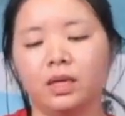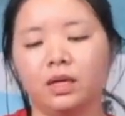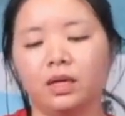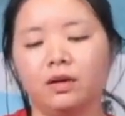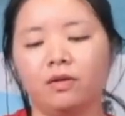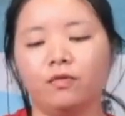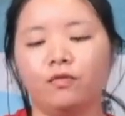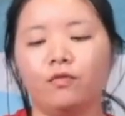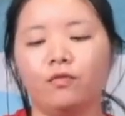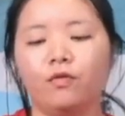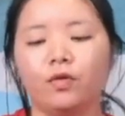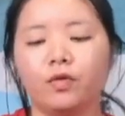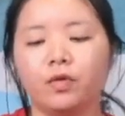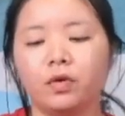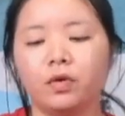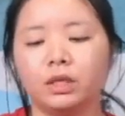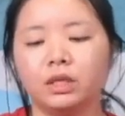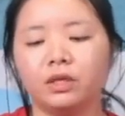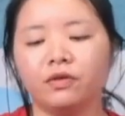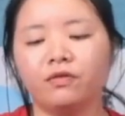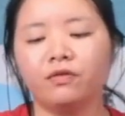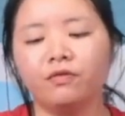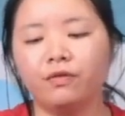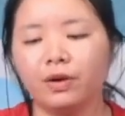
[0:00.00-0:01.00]
For
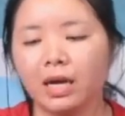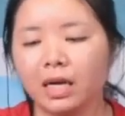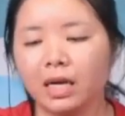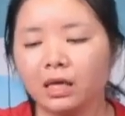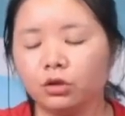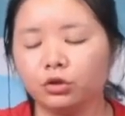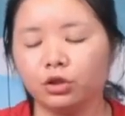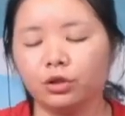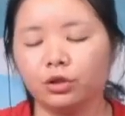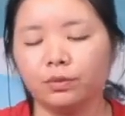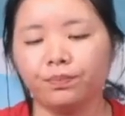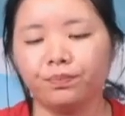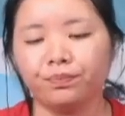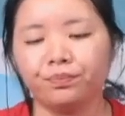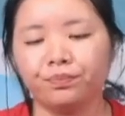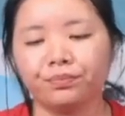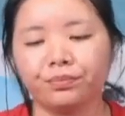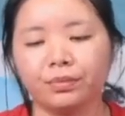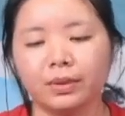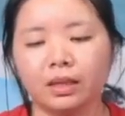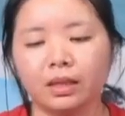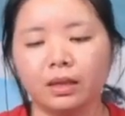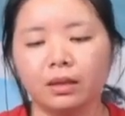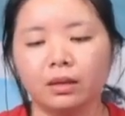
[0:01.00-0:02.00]
the function,
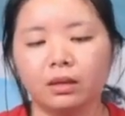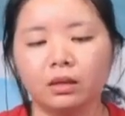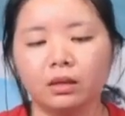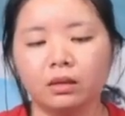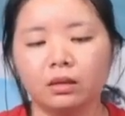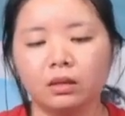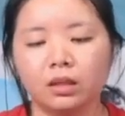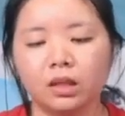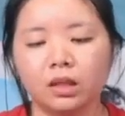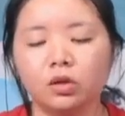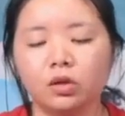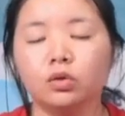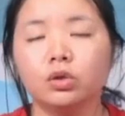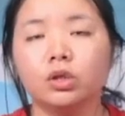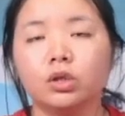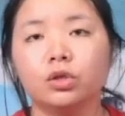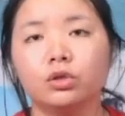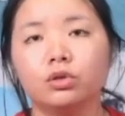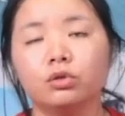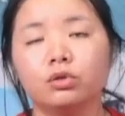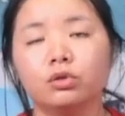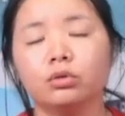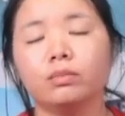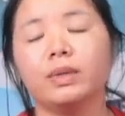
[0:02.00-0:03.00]
those
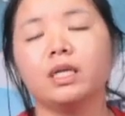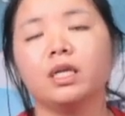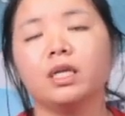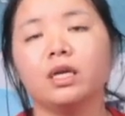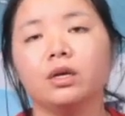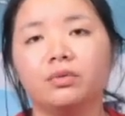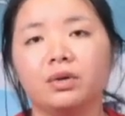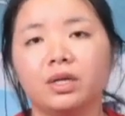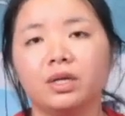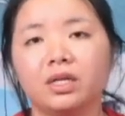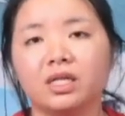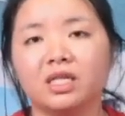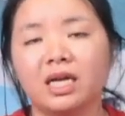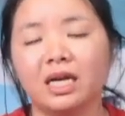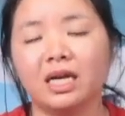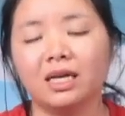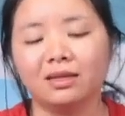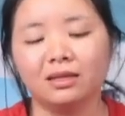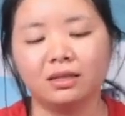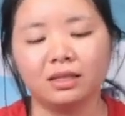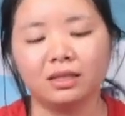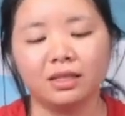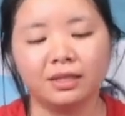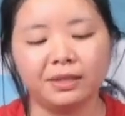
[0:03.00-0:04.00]
two materials are
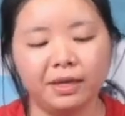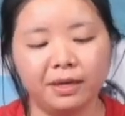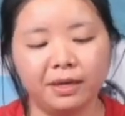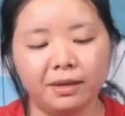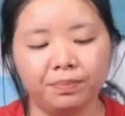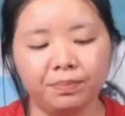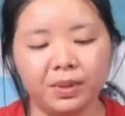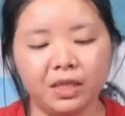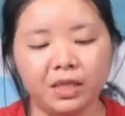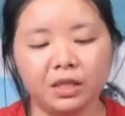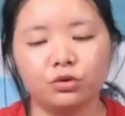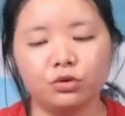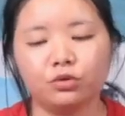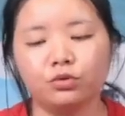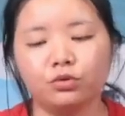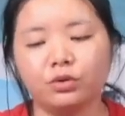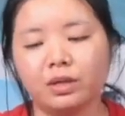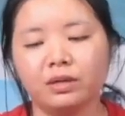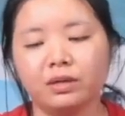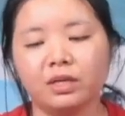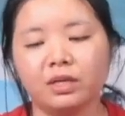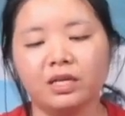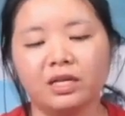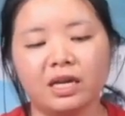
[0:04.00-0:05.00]
the same. They're
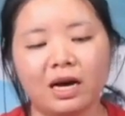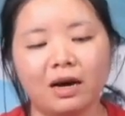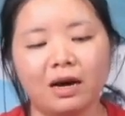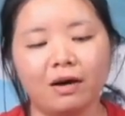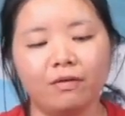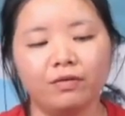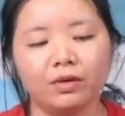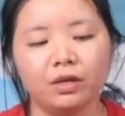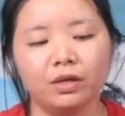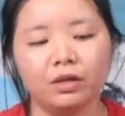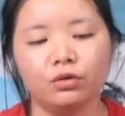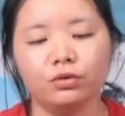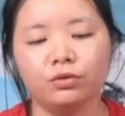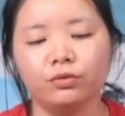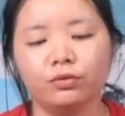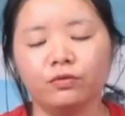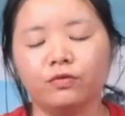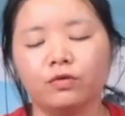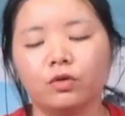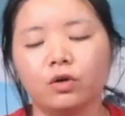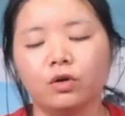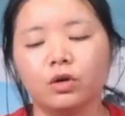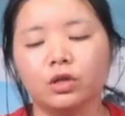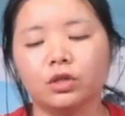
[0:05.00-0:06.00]
strong enough to,
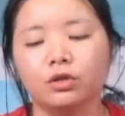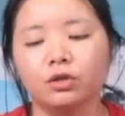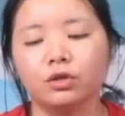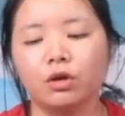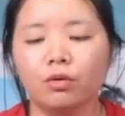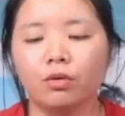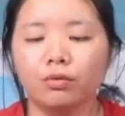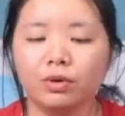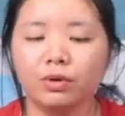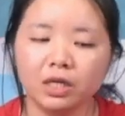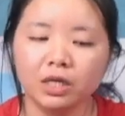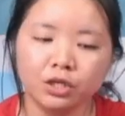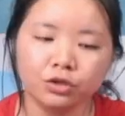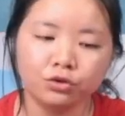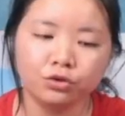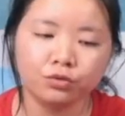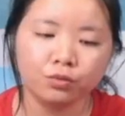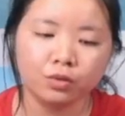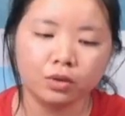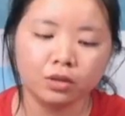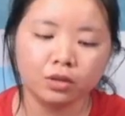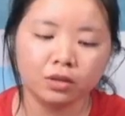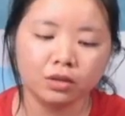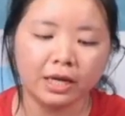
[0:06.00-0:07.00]
for storage,
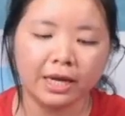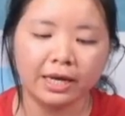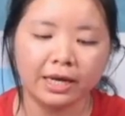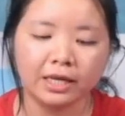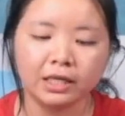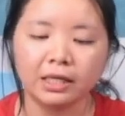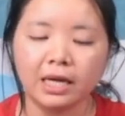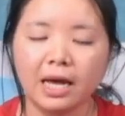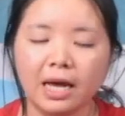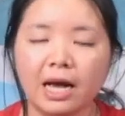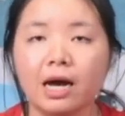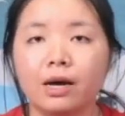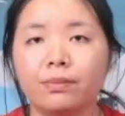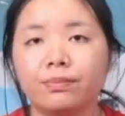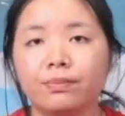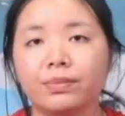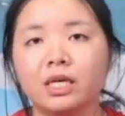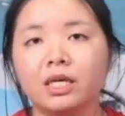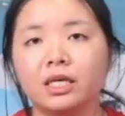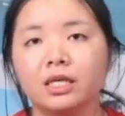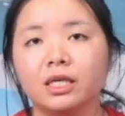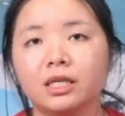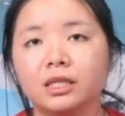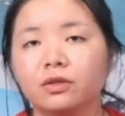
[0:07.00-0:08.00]
water, and
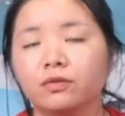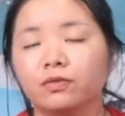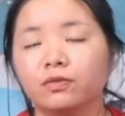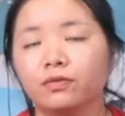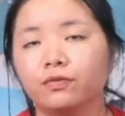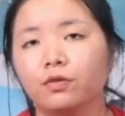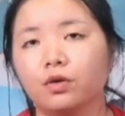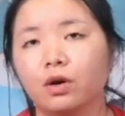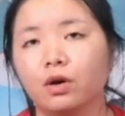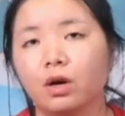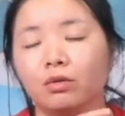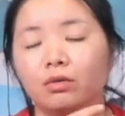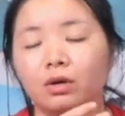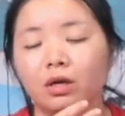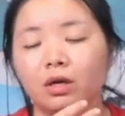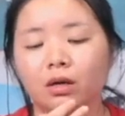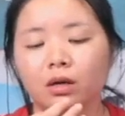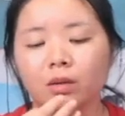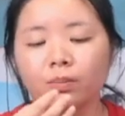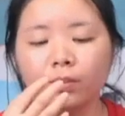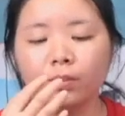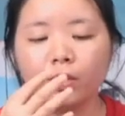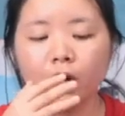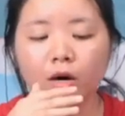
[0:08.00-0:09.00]
harmonies for
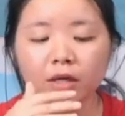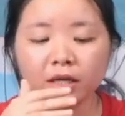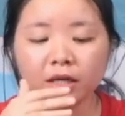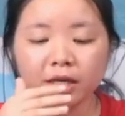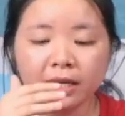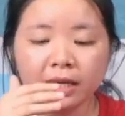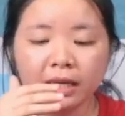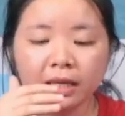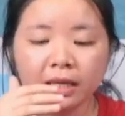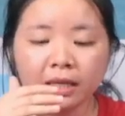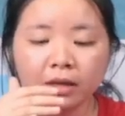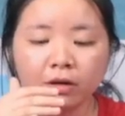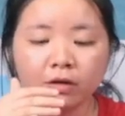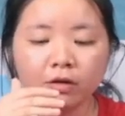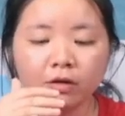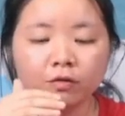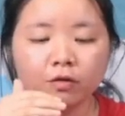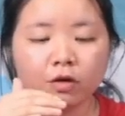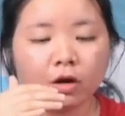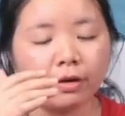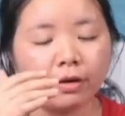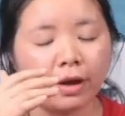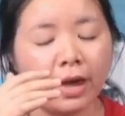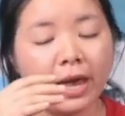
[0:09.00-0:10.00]
our body,
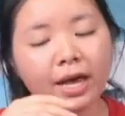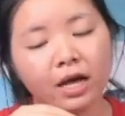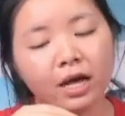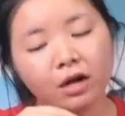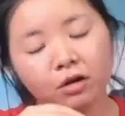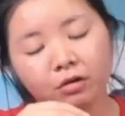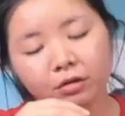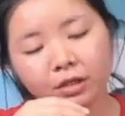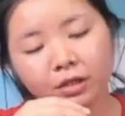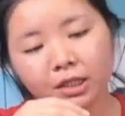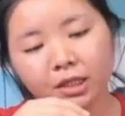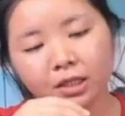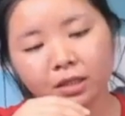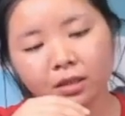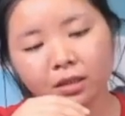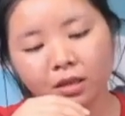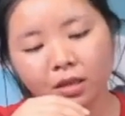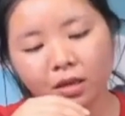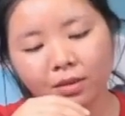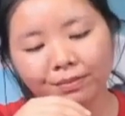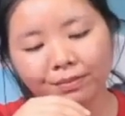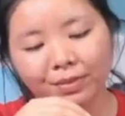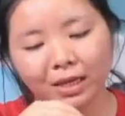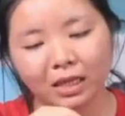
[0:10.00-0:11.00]
for our health.
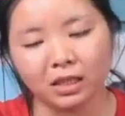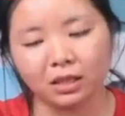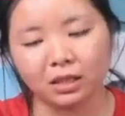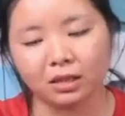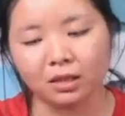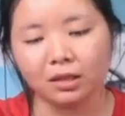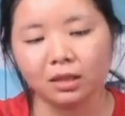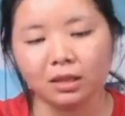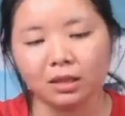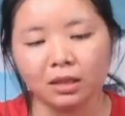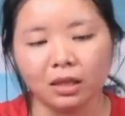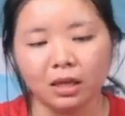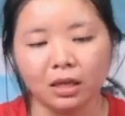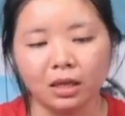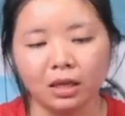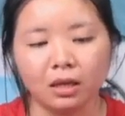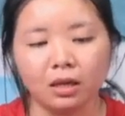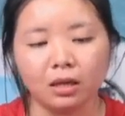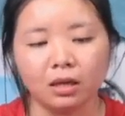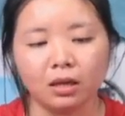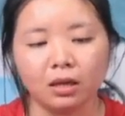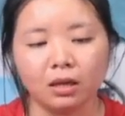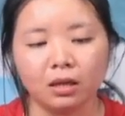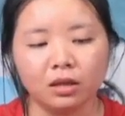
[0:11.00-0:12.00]
But
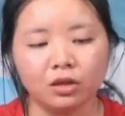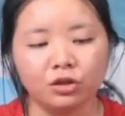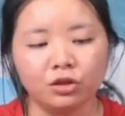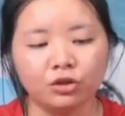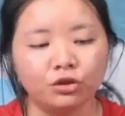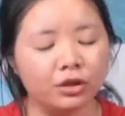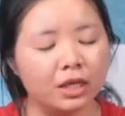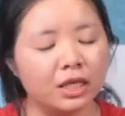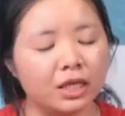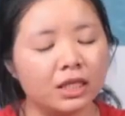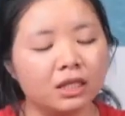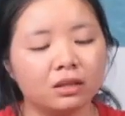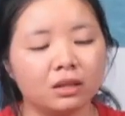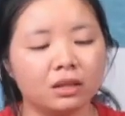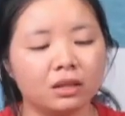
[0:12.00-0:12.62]
uh, just the